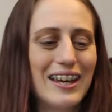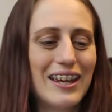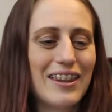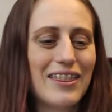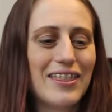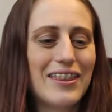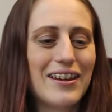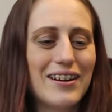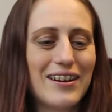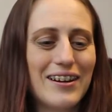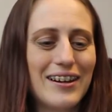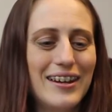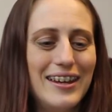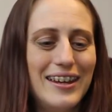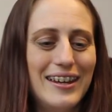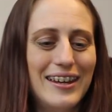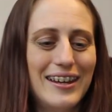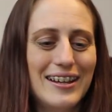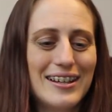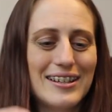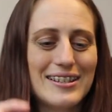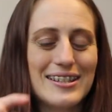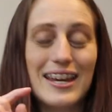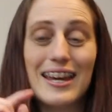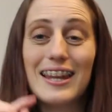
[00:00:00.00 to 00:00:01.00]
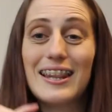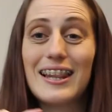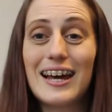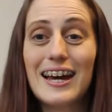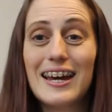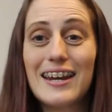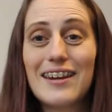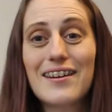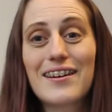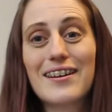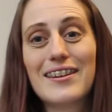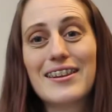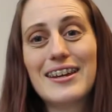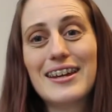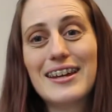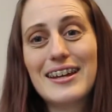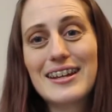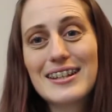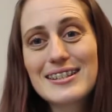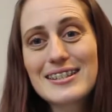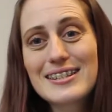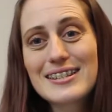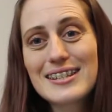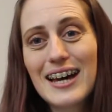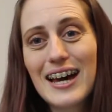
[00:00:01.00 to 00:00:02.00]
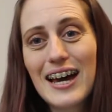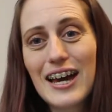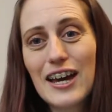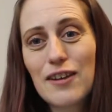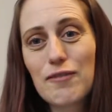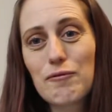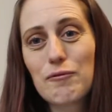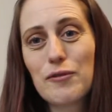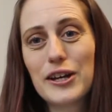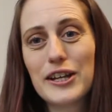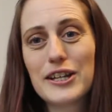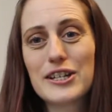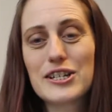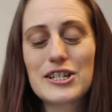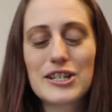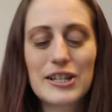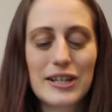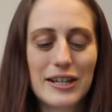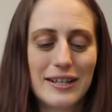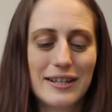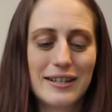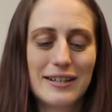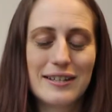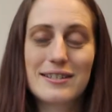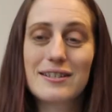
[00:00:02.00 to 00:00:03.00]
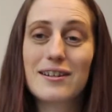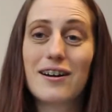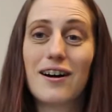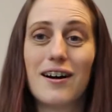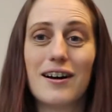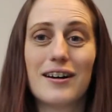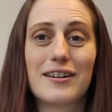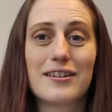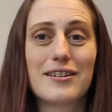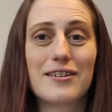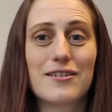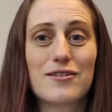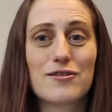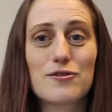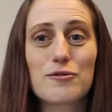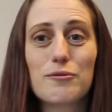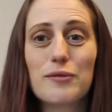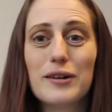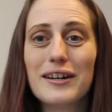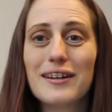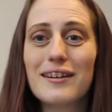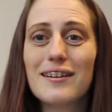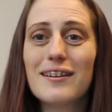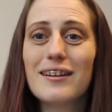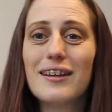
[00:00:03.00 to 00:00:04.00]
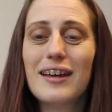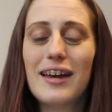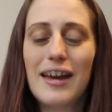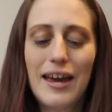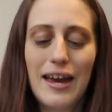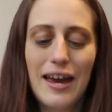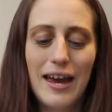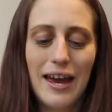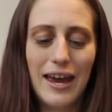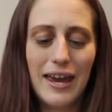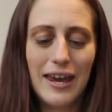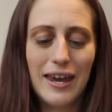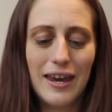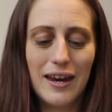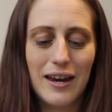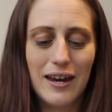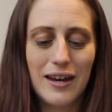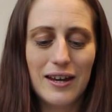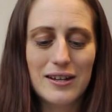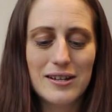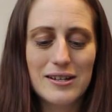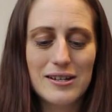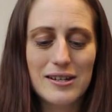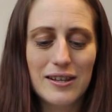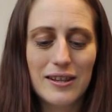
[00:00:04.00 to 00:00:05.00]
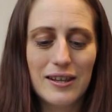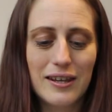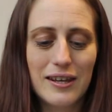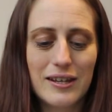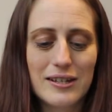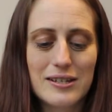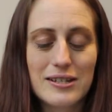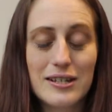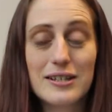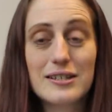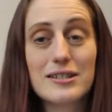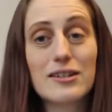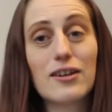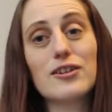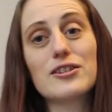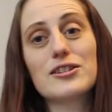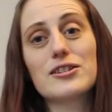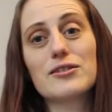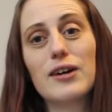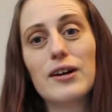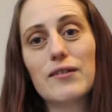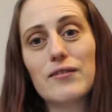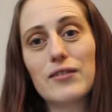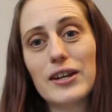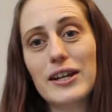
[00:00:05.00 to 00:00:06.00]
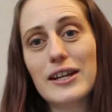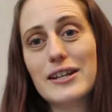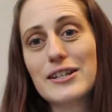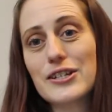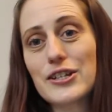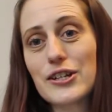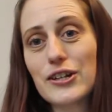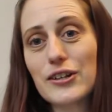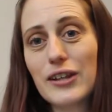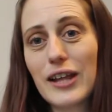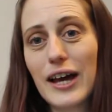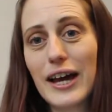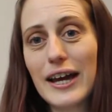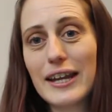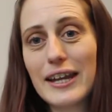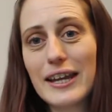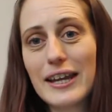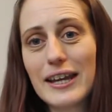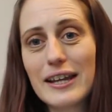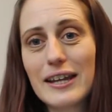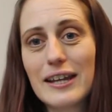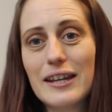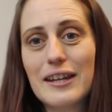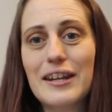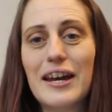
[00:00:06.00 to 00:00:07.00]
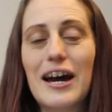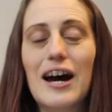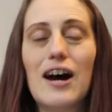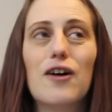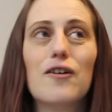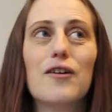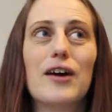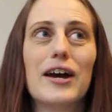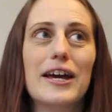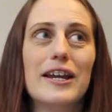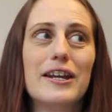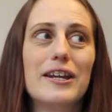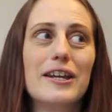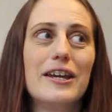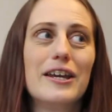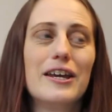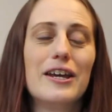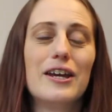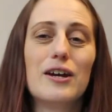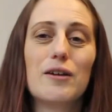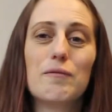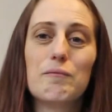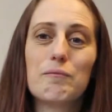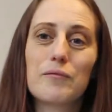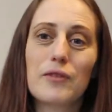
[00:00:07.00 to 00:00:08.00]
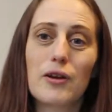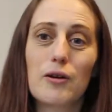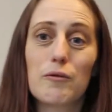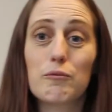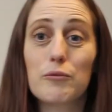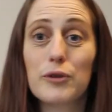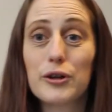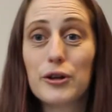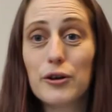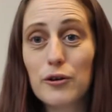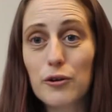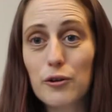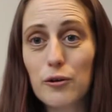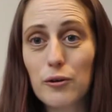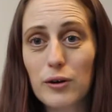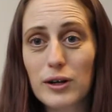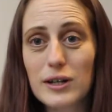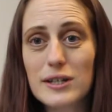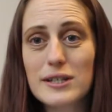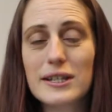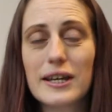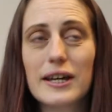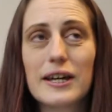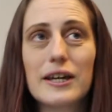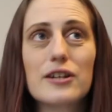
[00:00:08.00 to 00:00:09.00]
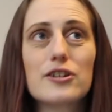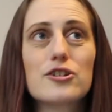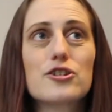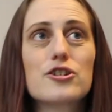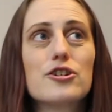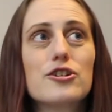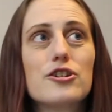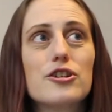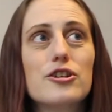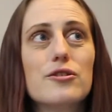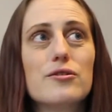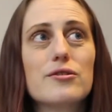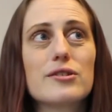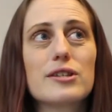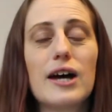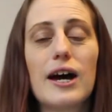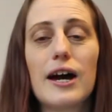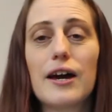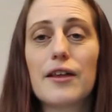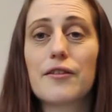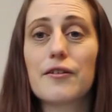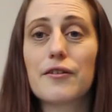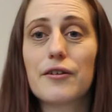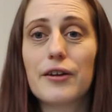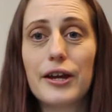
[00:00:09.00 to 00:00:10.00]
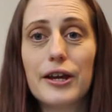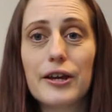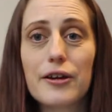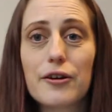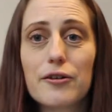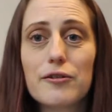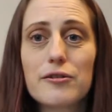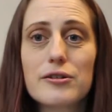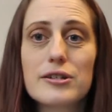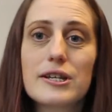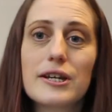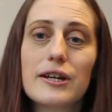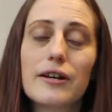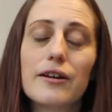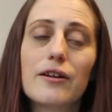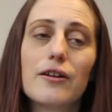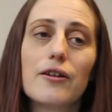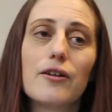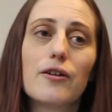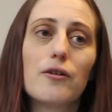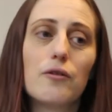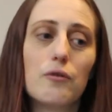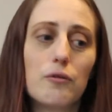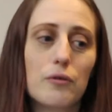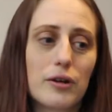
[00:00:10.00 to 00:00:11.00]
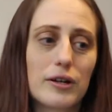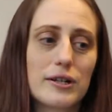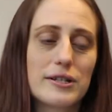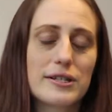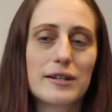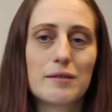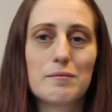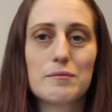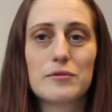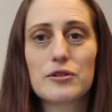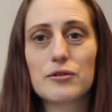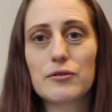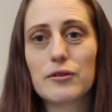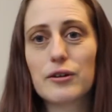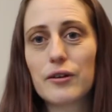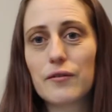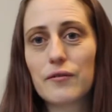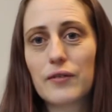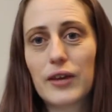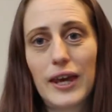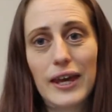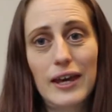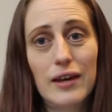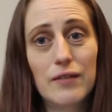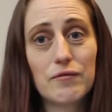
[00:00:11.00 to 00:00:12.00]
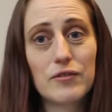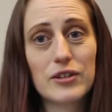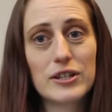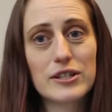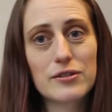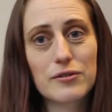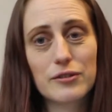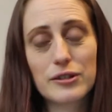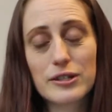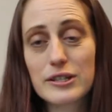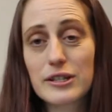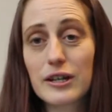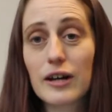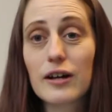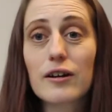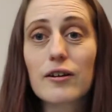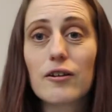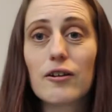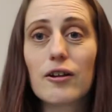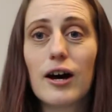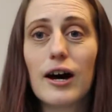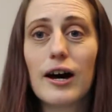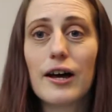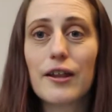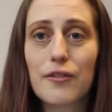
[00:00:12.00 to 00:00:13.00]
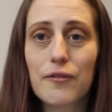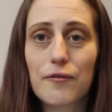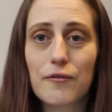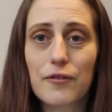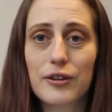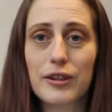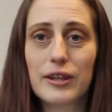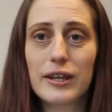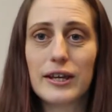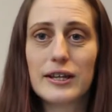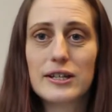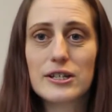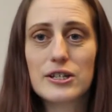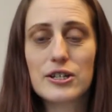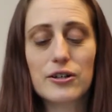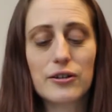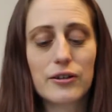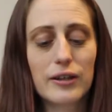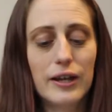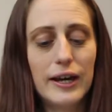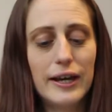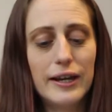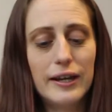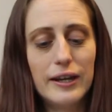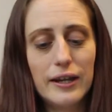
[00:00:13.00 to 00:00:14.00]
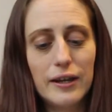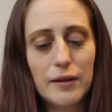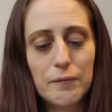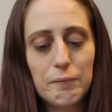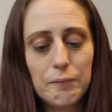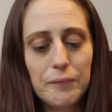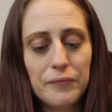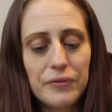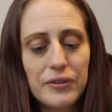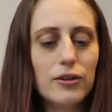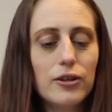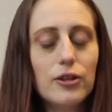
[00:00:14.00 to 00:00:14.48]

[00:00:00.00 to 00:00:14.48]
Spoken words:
There is a lining on the inside, which is cotton twill, and it does also have an interlining. Now, any real corset should use either a coutil or some sort of canvas or duck cloth for the interlining.